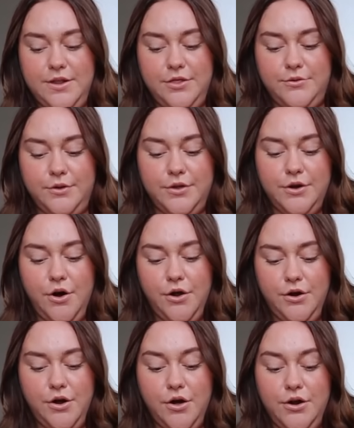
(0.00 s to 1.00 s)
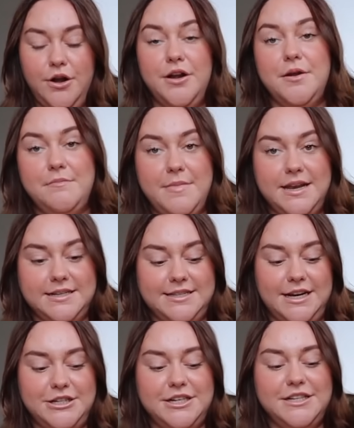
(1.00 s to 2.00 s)
went through the Cotton On men's
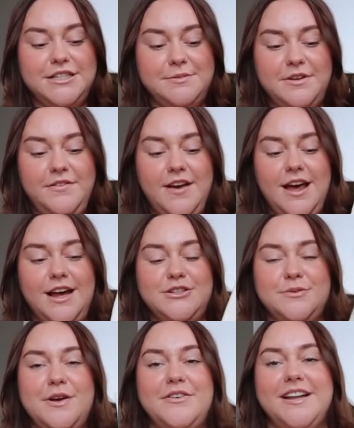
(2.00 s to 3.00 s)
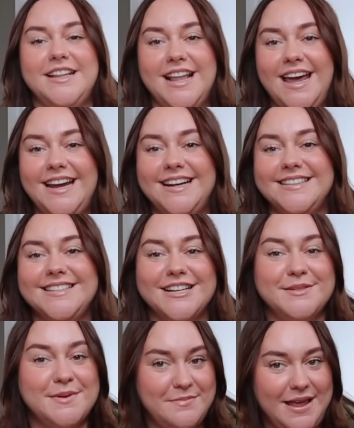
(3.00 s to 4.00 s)
section. To be fair, I saw my friend Lang's
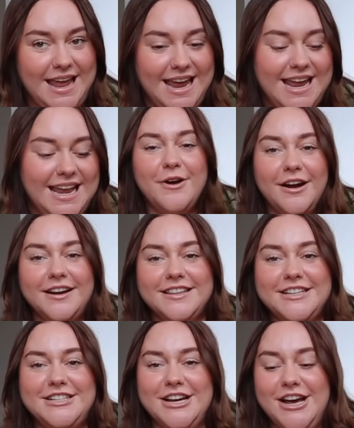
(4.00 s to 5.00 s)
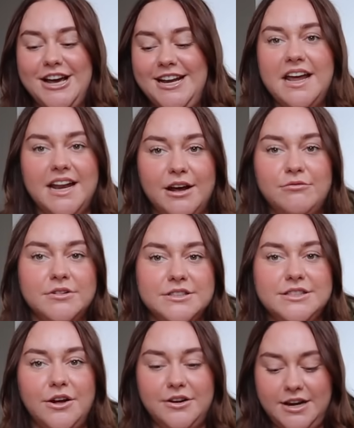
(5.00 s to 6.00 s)
husband Pete wearing this shirt, and I was
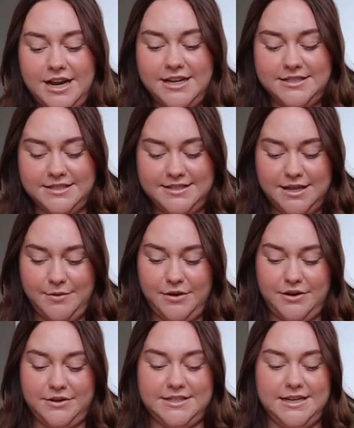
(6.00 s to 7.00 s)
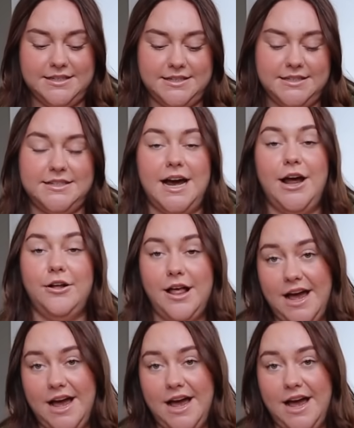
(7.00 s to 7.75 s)
sold on it. He did sell me on it because he is a style